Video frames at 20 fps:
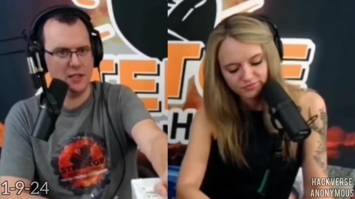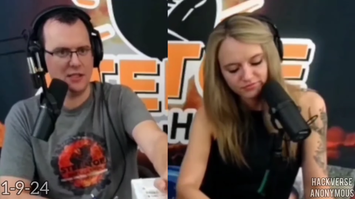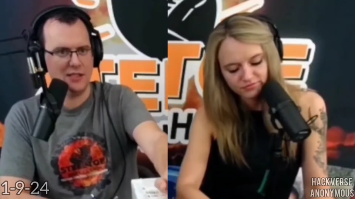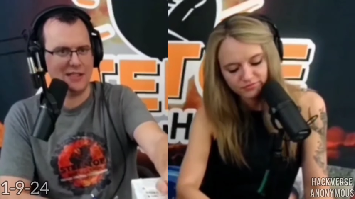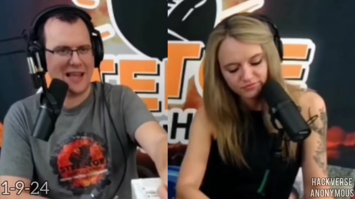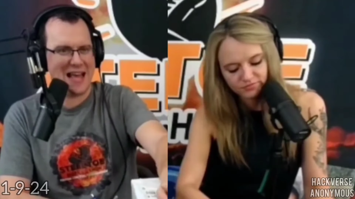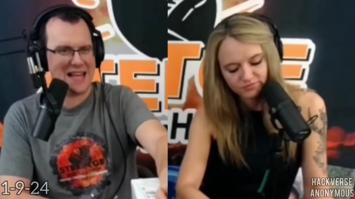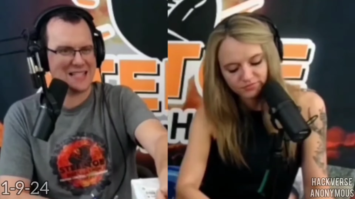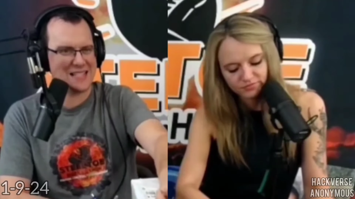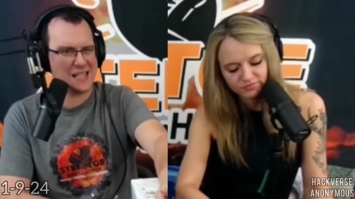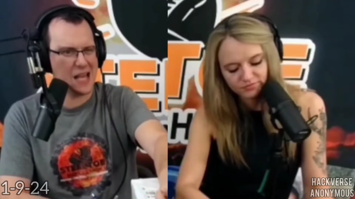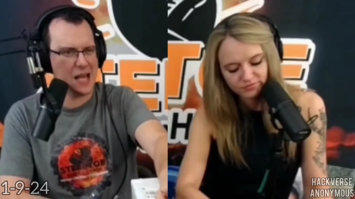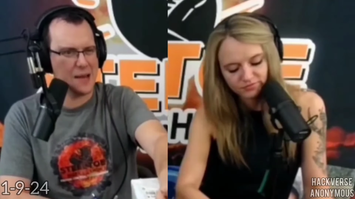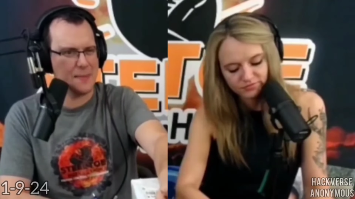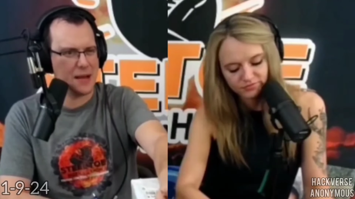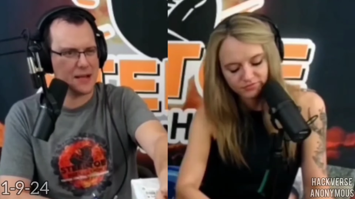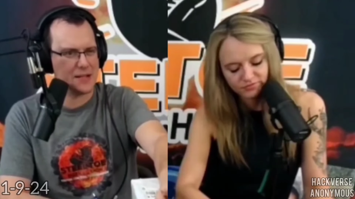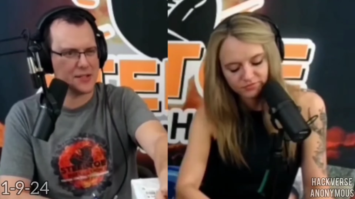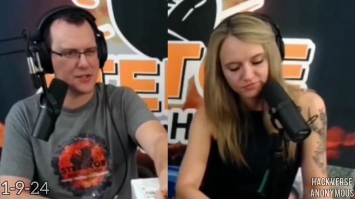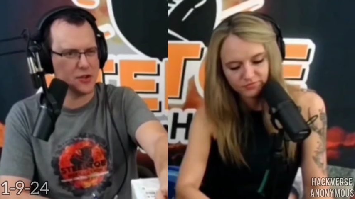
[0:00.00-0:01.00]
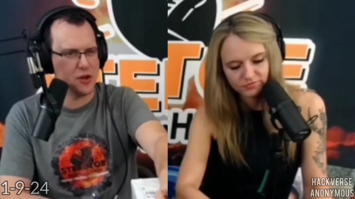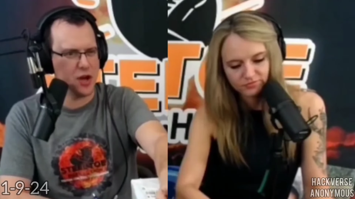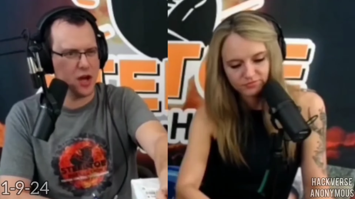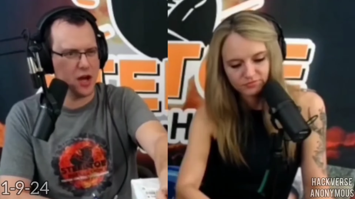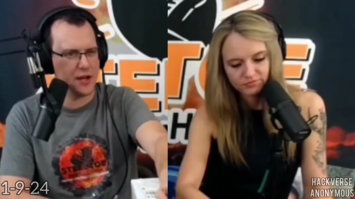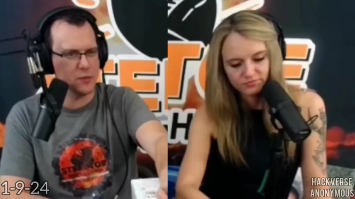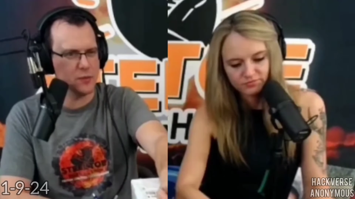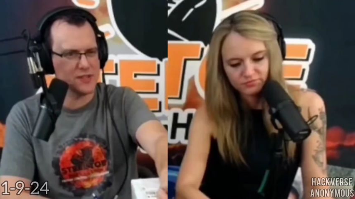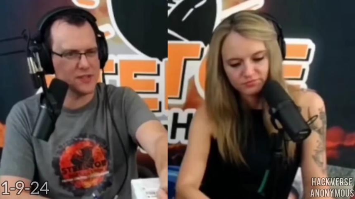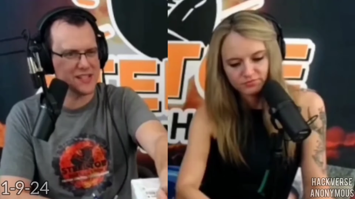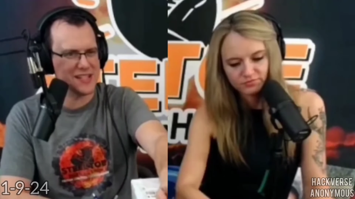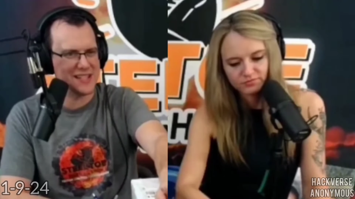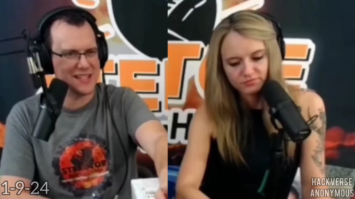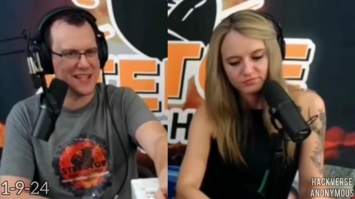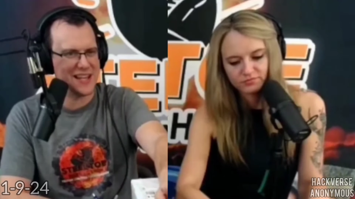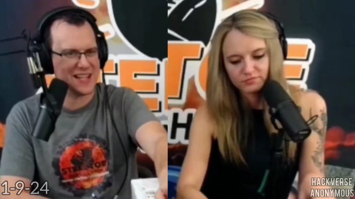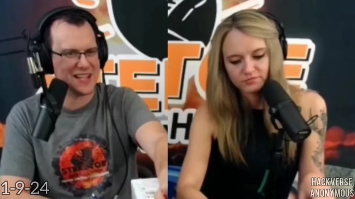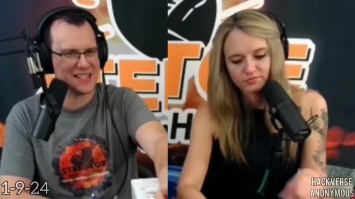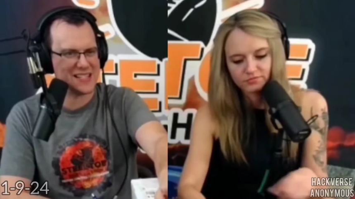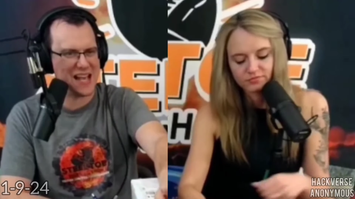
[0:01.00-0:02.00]
Speaker 1: last time I saw it, it was
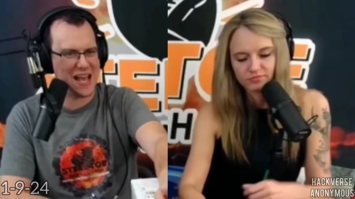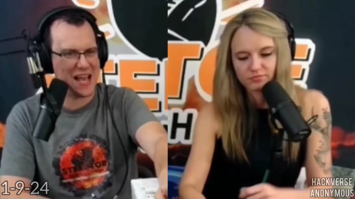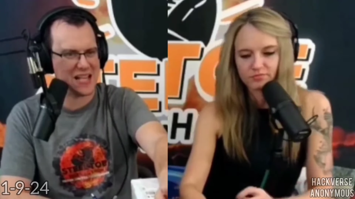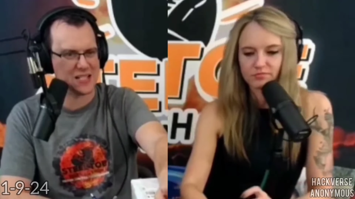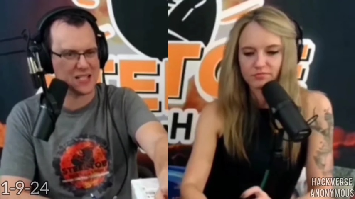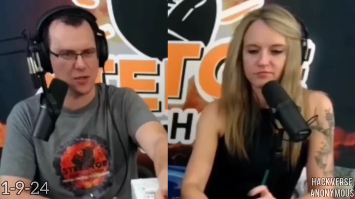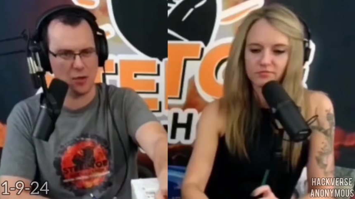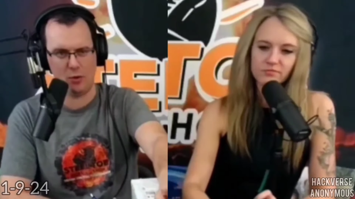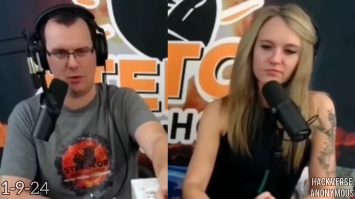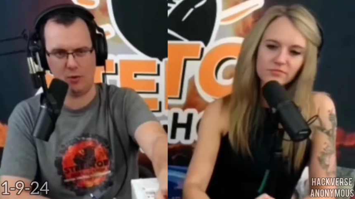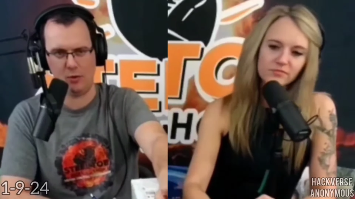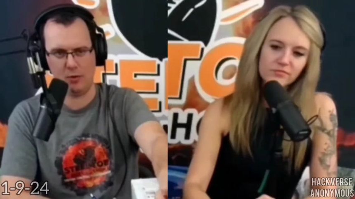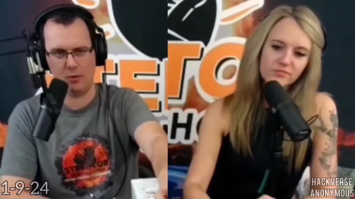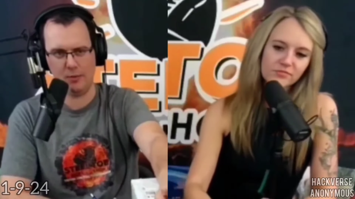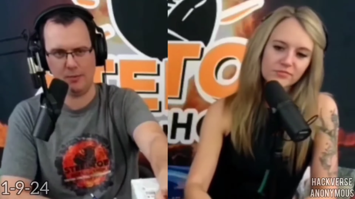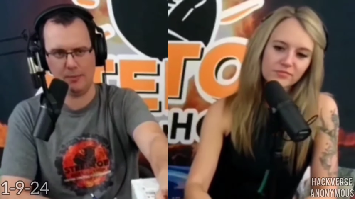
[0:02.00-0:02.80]
in Nick's asshole.